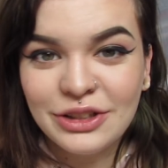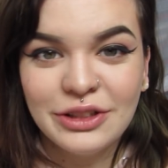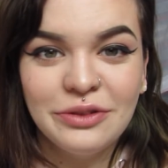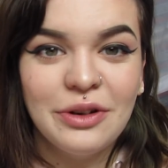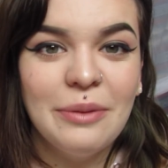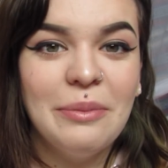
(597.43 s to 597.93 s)

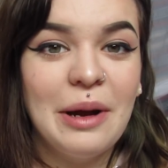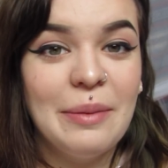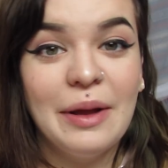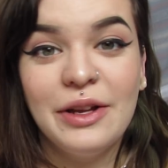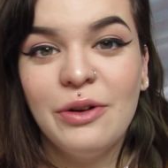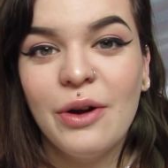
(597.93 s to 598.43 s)
just from my
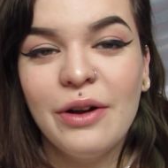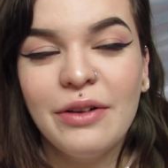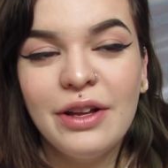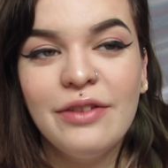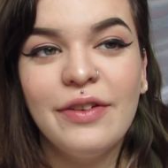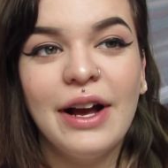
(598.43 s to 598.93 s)
belly growing
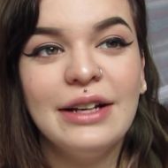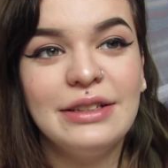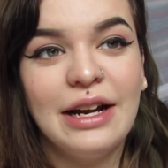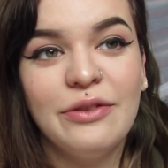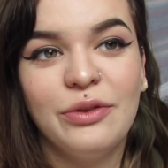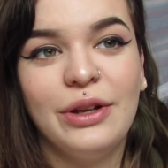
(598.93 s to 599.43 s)
really fast.
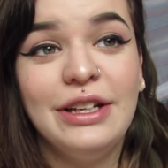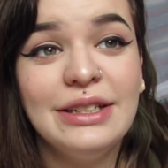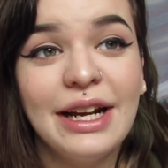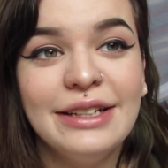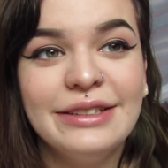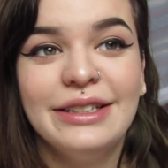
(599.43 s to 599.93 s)
I have really
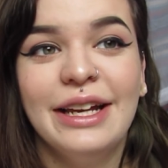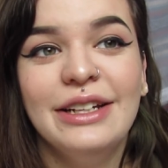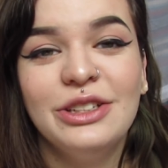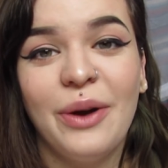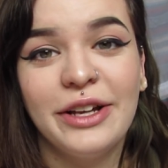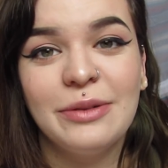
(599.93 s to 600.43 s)
tight
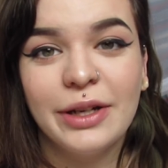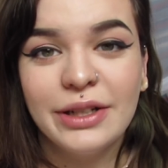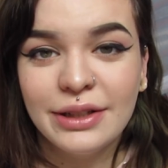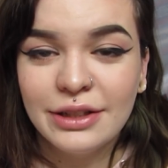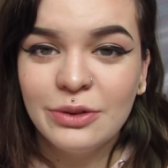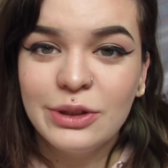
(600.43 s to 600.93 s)
skin, so I
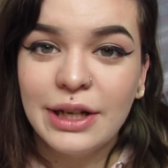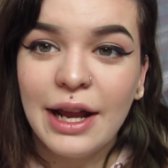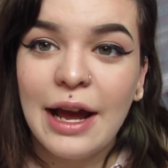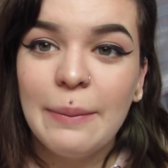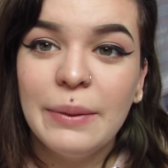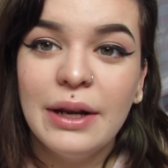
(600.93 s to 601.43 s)
expected this was going to
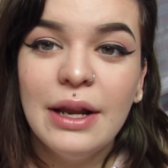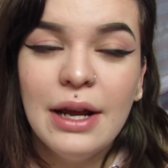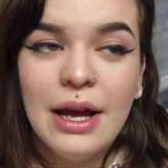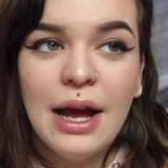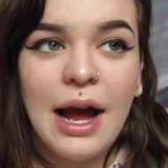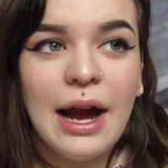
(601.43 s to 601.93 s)
happen.
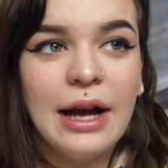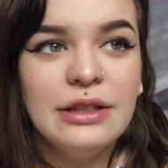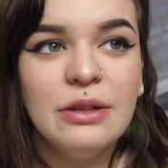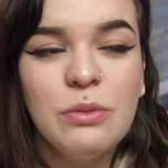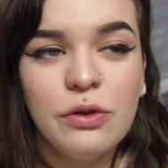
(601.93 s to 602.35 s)
I had some